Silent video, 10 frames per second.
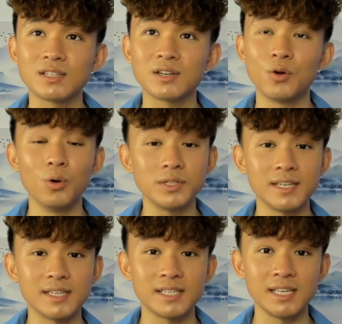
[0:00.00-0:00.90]
cool
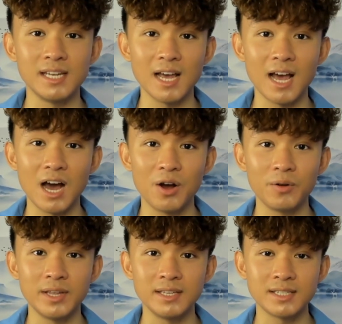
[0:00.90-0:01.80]
to see how
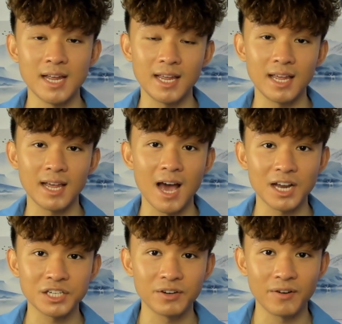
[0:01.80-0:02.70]
he's taking
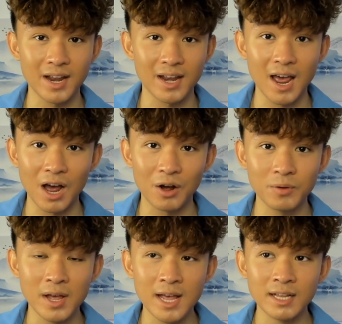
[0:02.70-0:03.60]
action right
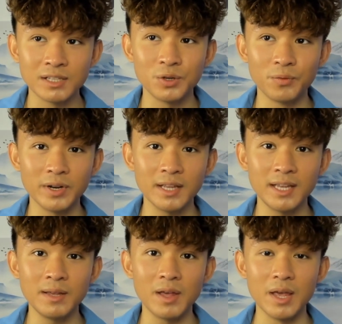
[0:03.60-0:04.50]
now to
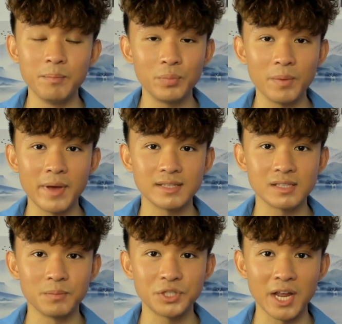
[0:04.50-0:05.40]
really implement
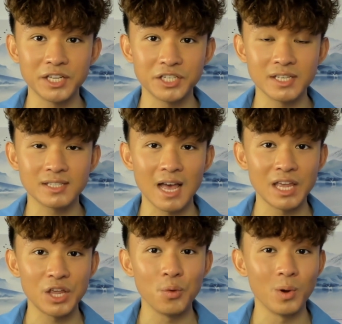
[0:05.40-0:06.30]
some changes
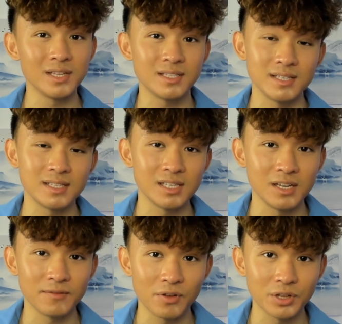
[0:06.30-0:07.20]
that he wants to
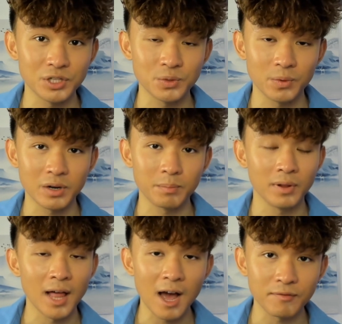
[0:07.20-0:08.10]
see for the Twitter
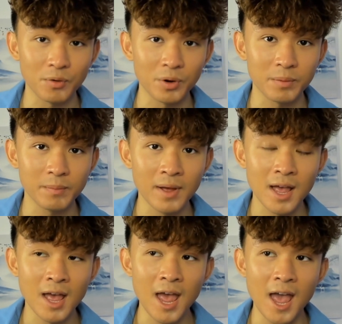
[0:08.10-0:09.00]
platform.
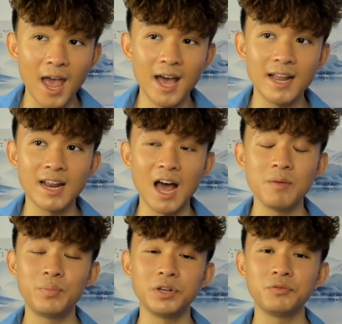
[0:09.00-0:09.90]
And
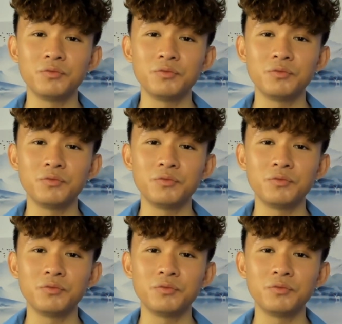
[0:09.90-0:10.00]
I've been